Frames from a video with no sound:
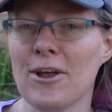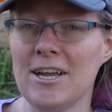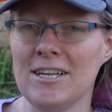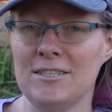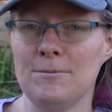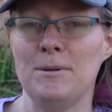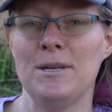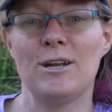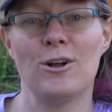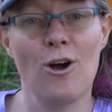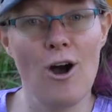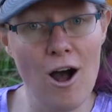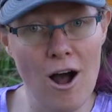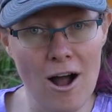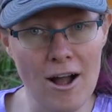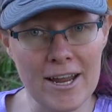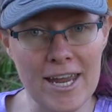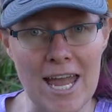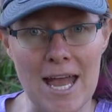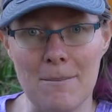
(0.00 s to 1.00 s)
going to be
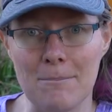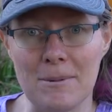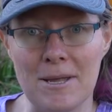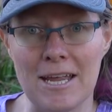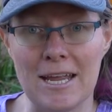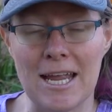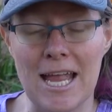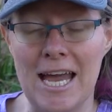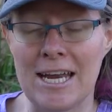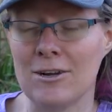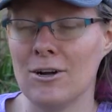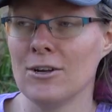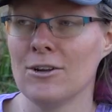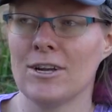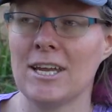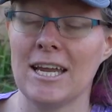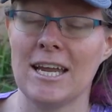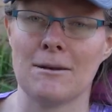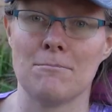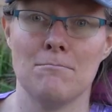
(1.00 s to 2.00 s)
car camping and are
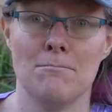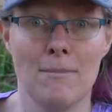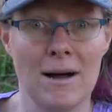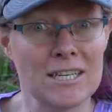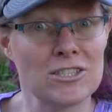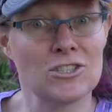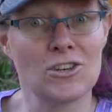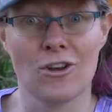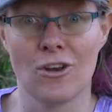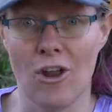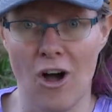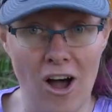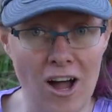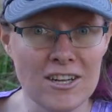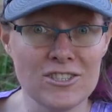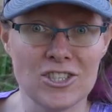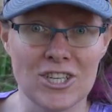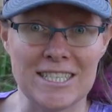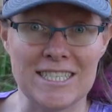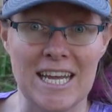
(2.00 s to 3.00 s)
looking at much larger